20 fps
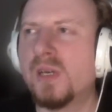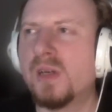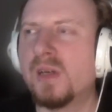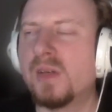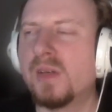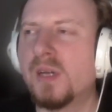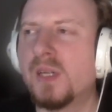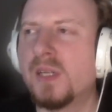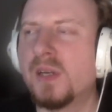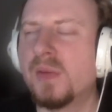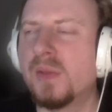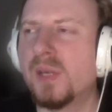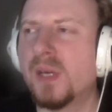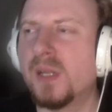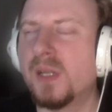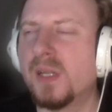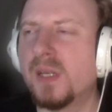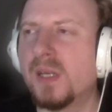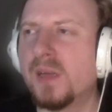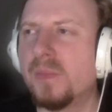Yeah, for
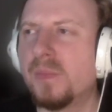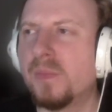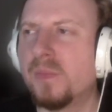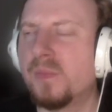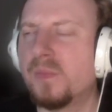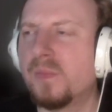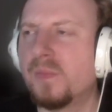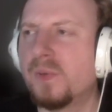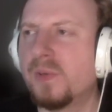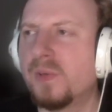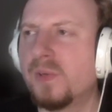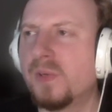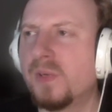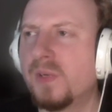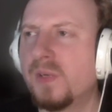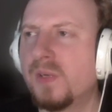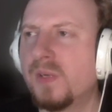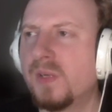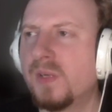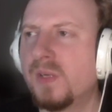like the
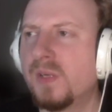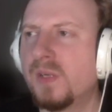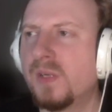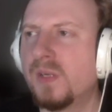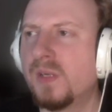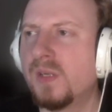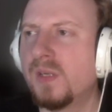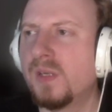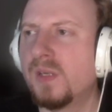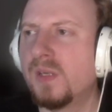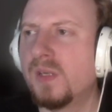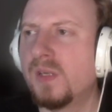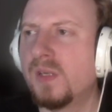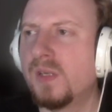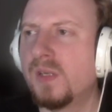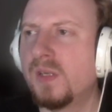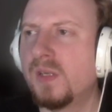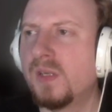questions and stuff.